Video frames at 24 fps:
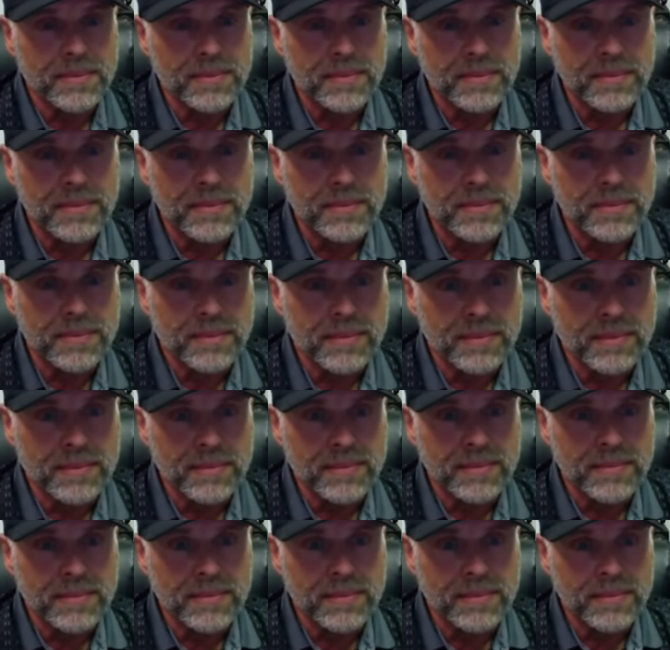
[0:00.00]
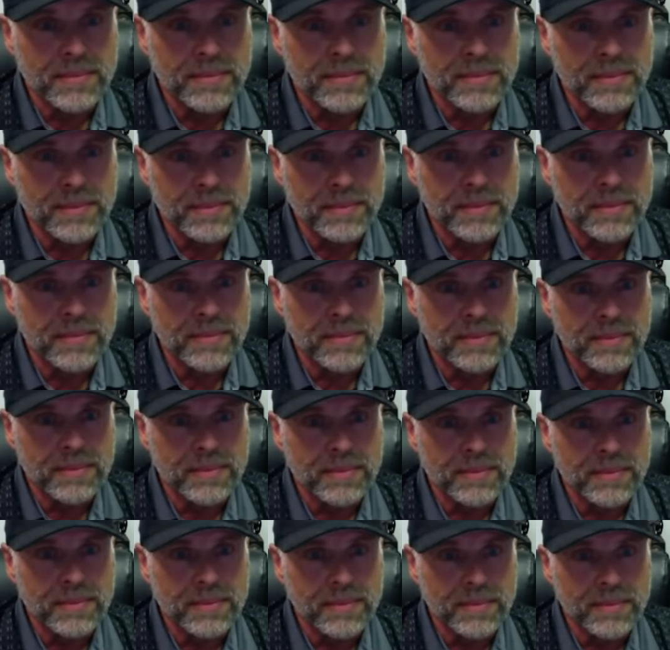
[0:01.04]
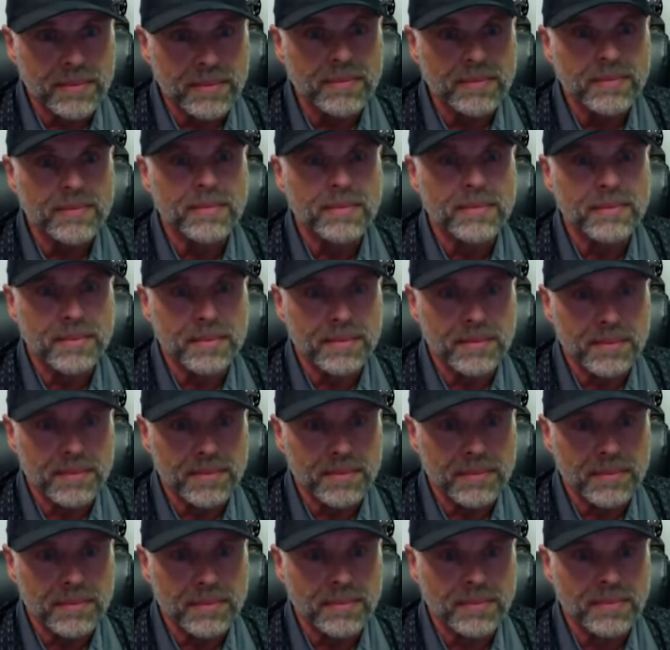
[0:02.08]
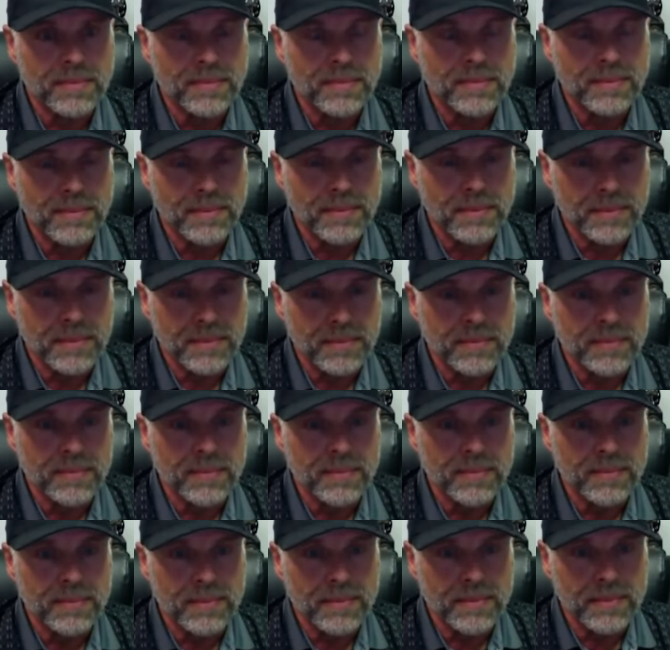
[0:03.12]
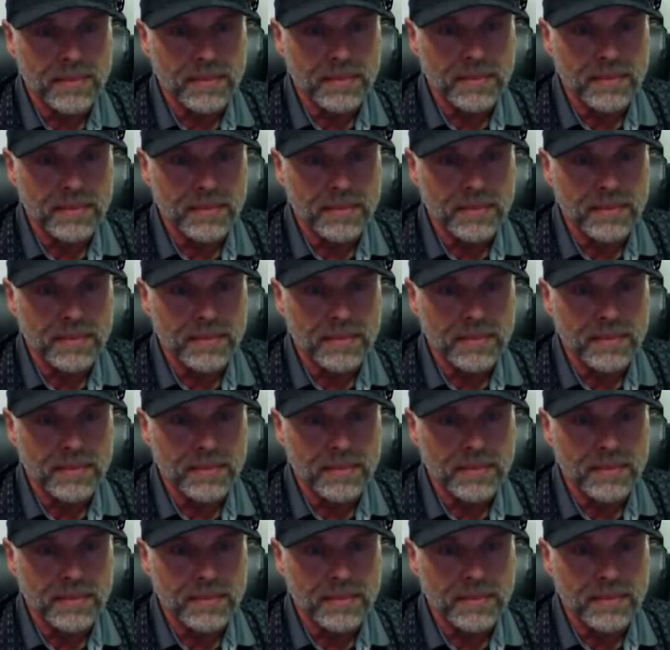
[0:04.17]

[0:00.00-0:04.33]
This person isn't speaking.